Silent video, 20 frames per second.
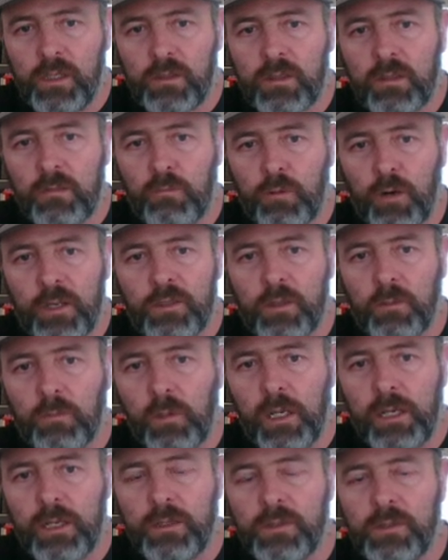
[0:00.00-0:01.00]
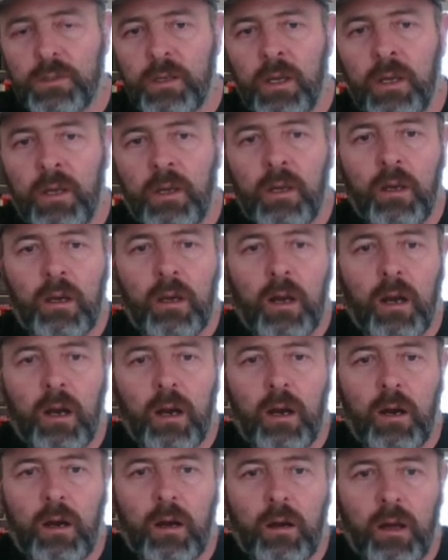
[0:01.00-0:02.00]
of these compressor blades.
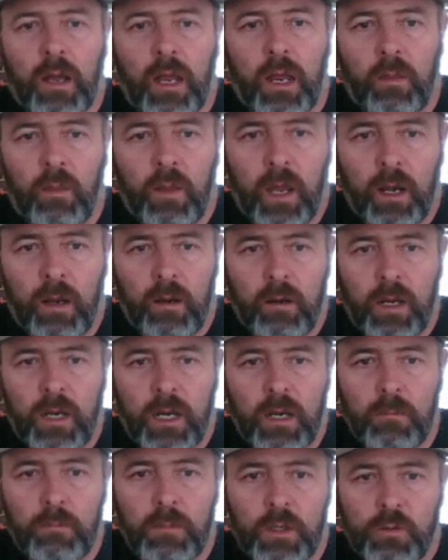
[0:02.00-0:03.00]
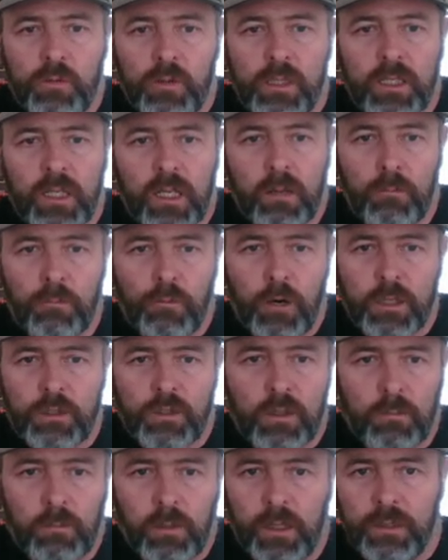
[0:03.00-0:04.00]
And then in between the
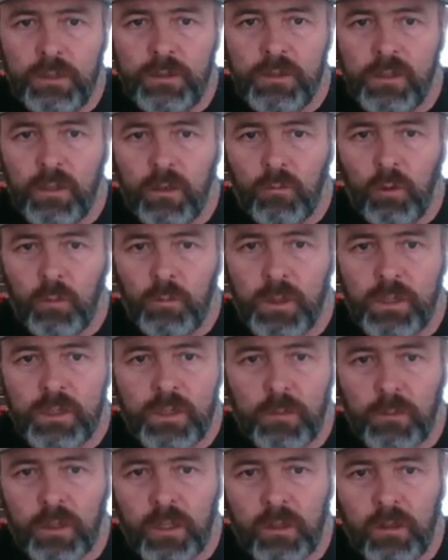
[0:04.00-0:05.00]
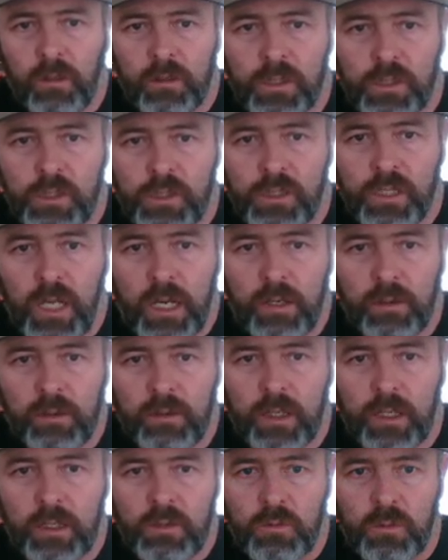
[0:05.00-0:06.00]
compressor blades, there will be something called a
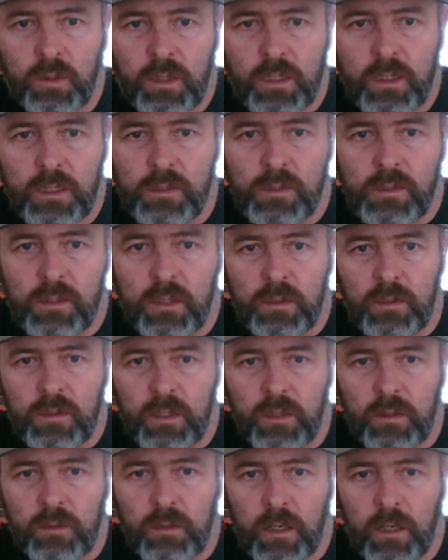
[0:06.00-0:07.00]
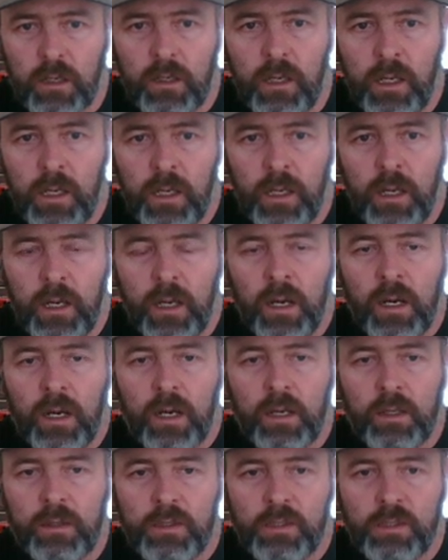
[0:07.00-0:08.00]
stator. That's what these things here are.
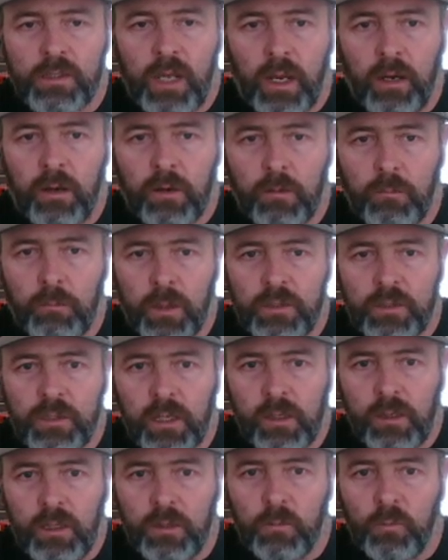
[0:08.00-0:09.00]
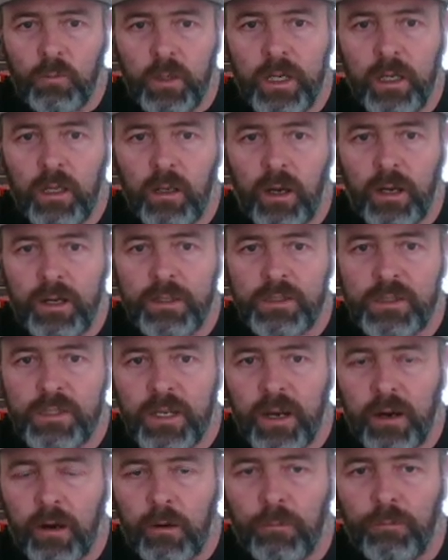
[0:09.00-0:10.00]
And the stator basically
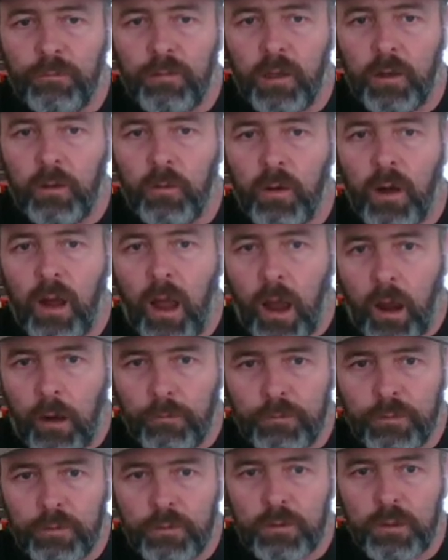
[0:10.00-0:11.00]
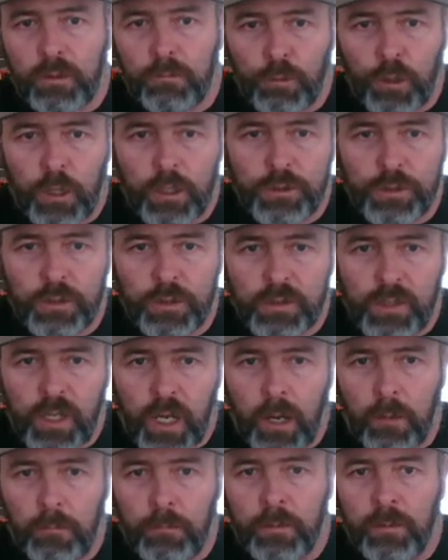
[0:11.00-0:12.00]
realigns the airflow after
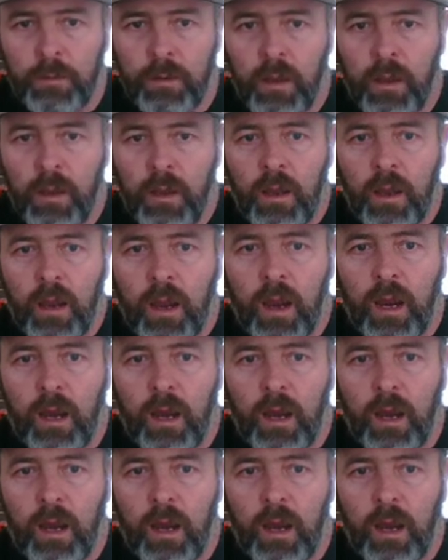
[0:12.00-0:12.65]
compression has happened